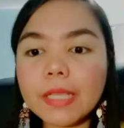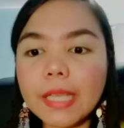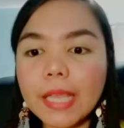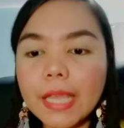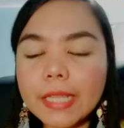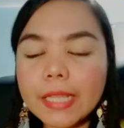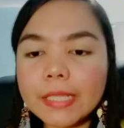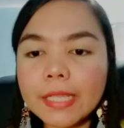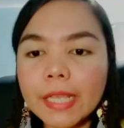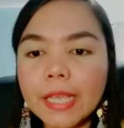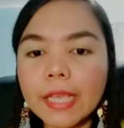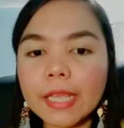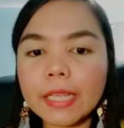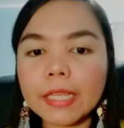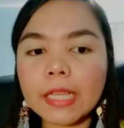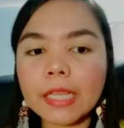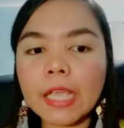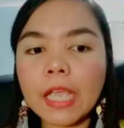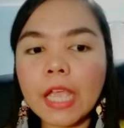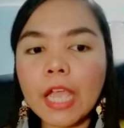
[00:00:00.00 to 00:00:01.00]
And
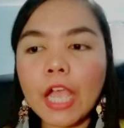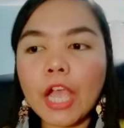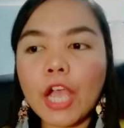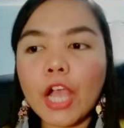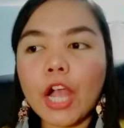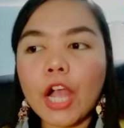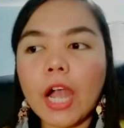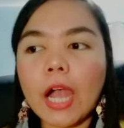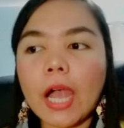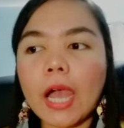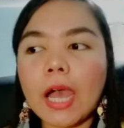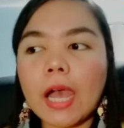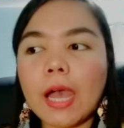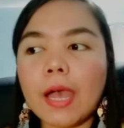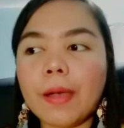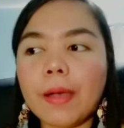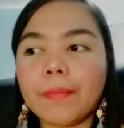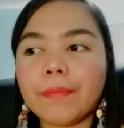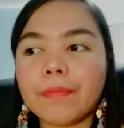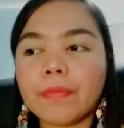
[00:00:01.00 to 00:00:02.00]
then,
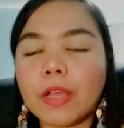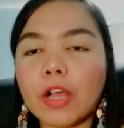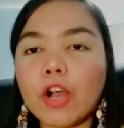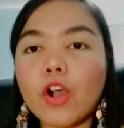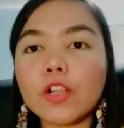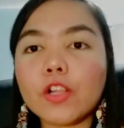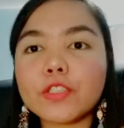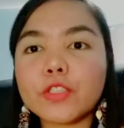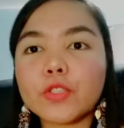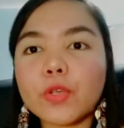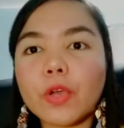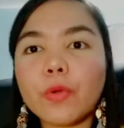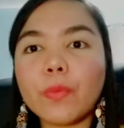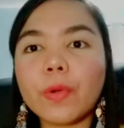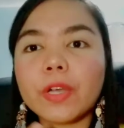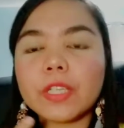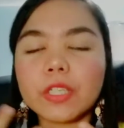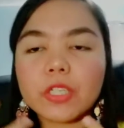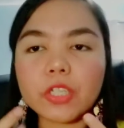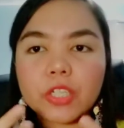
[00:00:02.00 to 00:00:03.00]
also, I
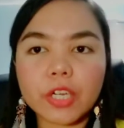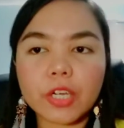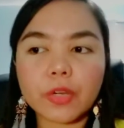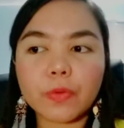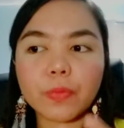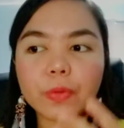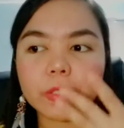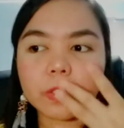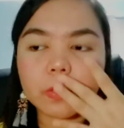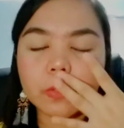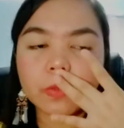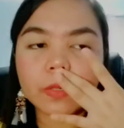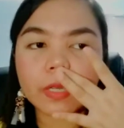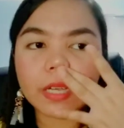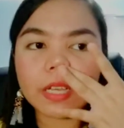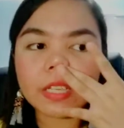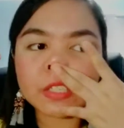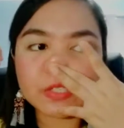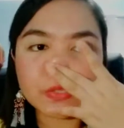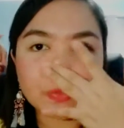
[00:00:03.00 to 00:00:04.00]
wanna share with you
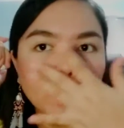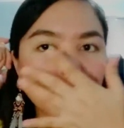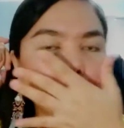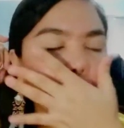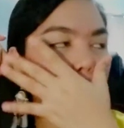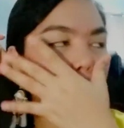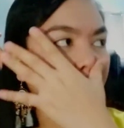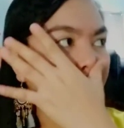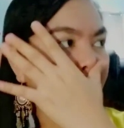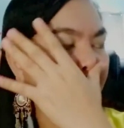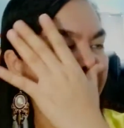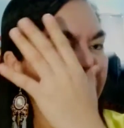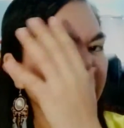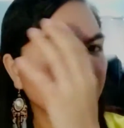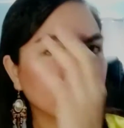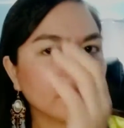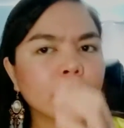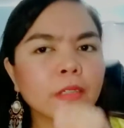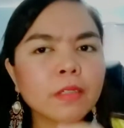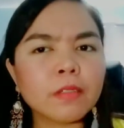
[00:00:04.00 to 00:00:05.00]
guys kung
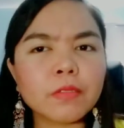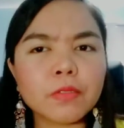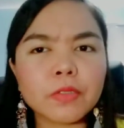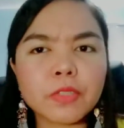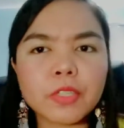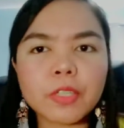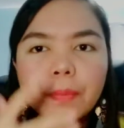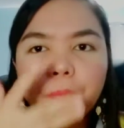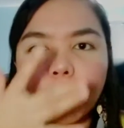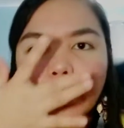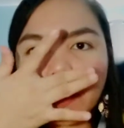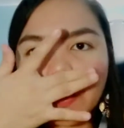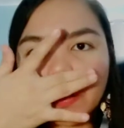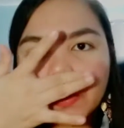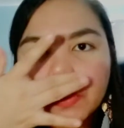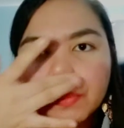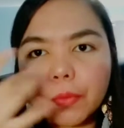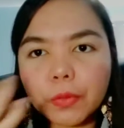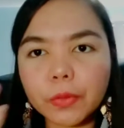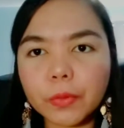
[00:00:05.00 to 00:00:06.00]
yung sipon ko
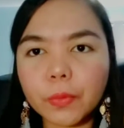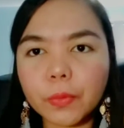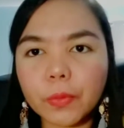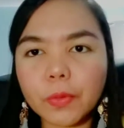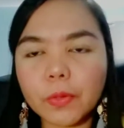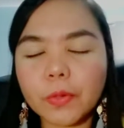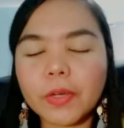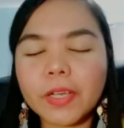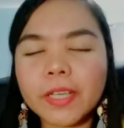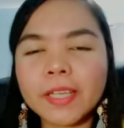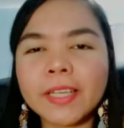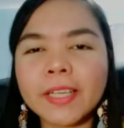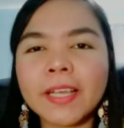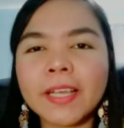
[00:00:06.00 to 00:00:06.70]
tumutulo.